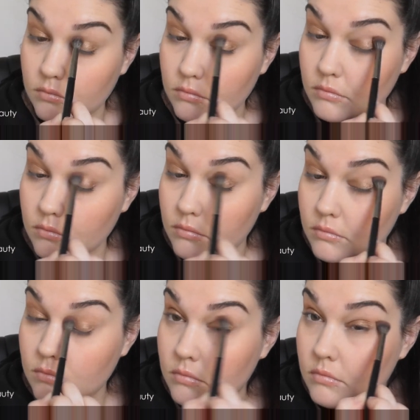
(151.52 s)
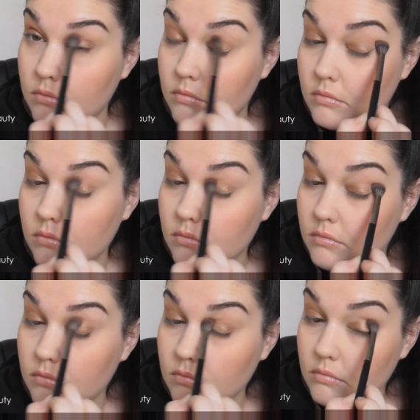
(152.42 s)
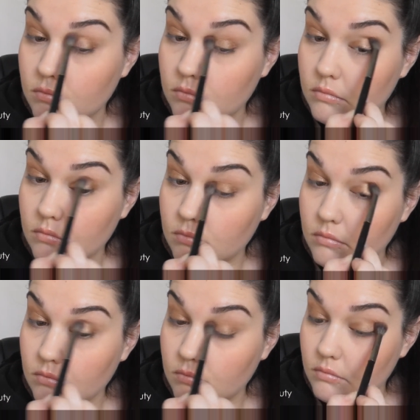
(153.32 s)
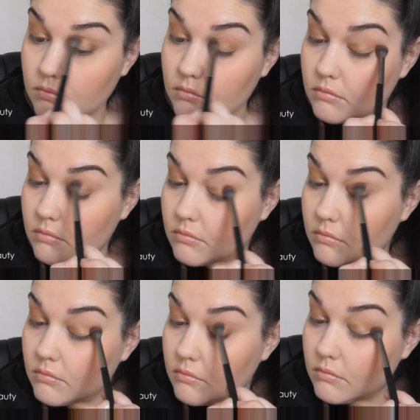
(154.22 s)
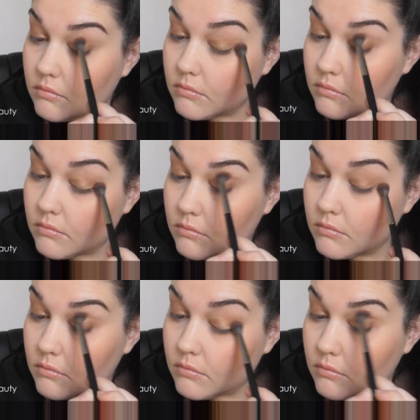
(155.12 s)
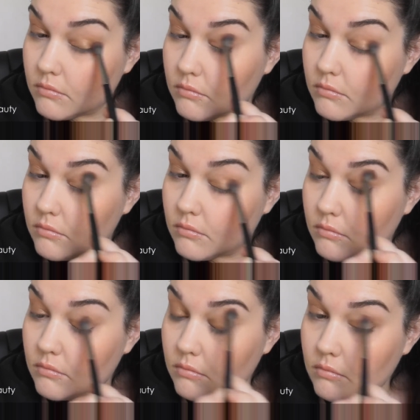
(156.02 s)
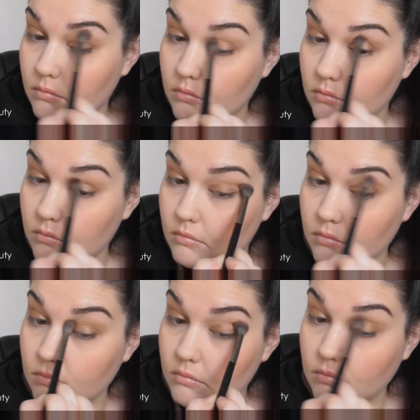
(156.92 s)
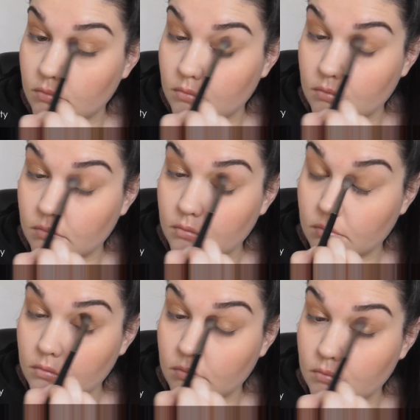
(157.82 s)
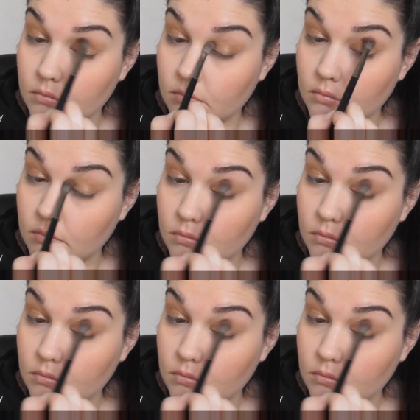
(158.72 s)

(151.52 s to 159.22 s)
[no speech]